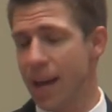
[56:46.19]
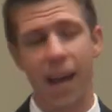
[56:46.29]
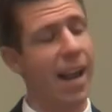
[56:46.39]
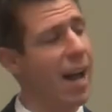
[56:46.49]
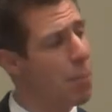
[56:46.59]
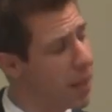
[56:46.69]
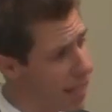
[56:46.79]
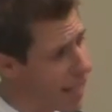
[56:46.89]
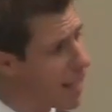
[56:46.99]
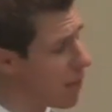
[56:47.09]
And I
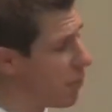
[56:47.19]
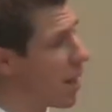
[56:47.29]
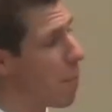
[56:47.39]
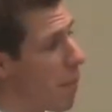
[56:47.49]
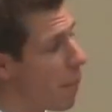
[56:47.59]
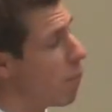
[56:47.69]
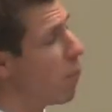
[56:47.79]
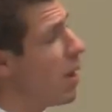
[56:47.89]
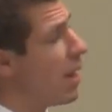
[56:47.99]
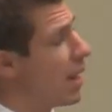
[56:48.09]
believe that
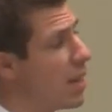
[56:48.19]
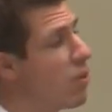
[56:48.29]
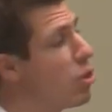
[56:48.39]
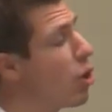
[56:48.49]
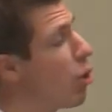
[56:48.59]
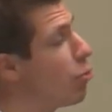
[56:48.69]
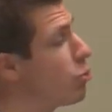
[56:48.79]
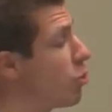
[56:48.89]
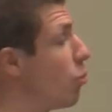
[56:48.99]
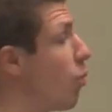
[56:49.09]
even
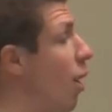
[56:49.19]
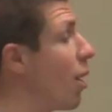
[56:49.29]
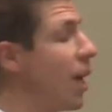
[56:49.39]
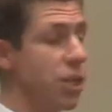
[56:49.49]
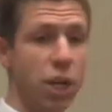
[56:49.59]
those who are